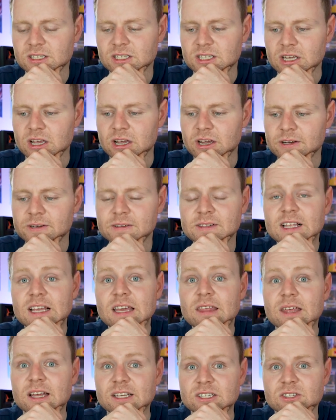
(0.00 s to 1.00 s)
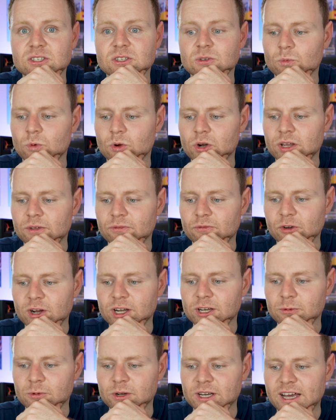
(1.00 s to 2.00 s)
So that's just a warning for
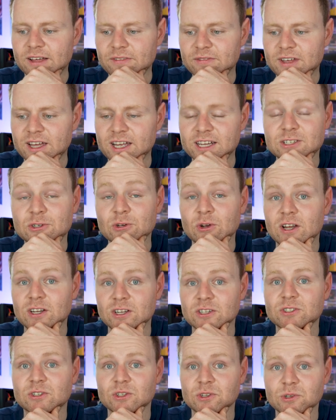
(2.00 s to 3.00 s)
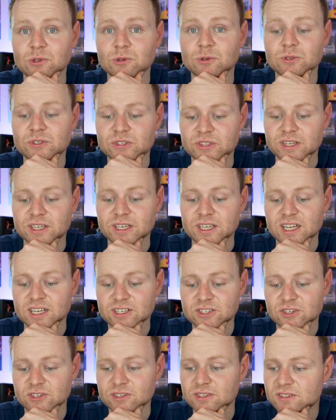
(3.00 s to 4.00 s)
anyone out there. Try not to lose the
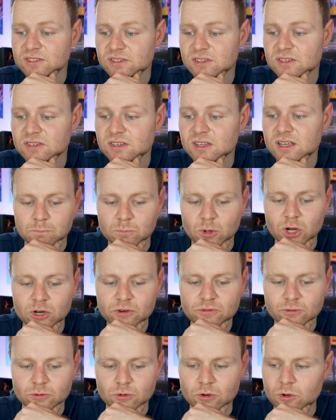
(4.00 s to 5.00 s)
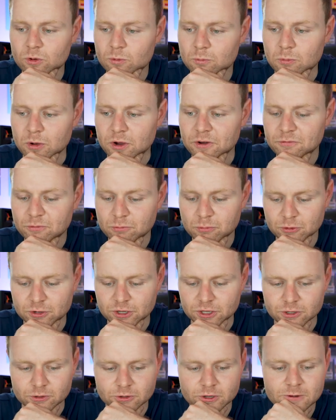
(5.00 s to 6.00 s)
connections. But overall, both are
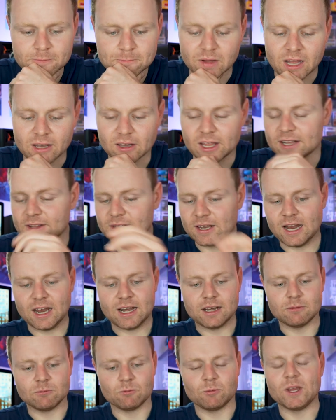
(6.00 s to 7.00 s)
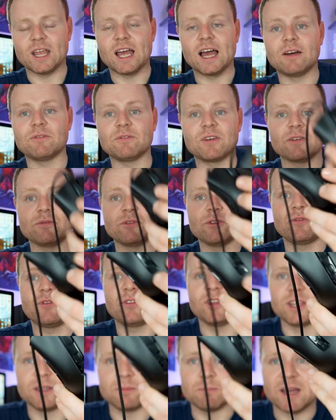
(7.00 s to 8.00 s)
pretty good. I like that we have
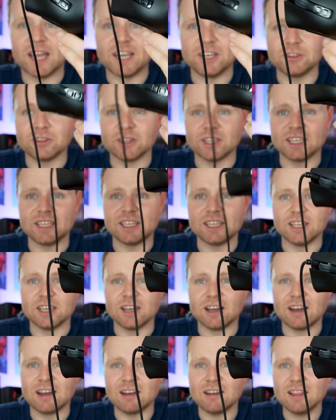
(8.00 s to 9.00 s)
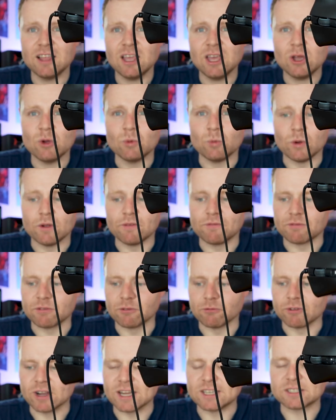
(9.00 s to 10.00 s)
everything manually here with
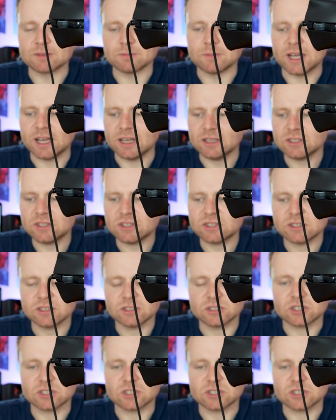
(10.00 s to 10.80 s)
the Razer mouse.